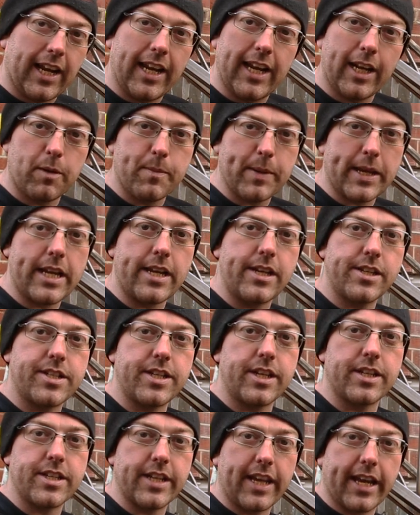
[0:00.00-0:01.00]
little bit
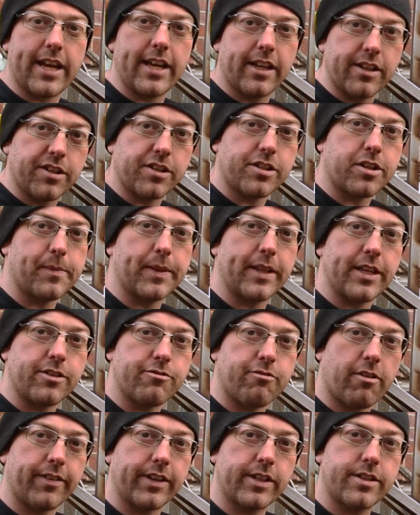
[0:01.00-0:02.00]
easier to get into some of
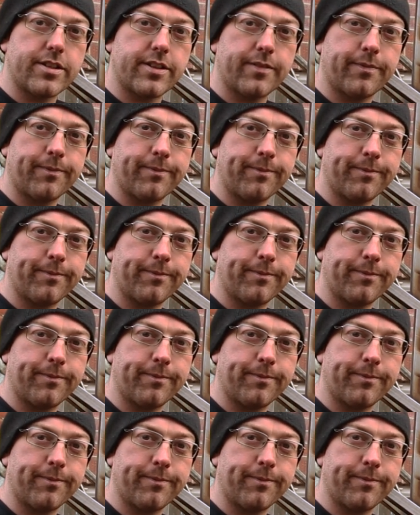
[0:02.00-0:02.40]
these rivets.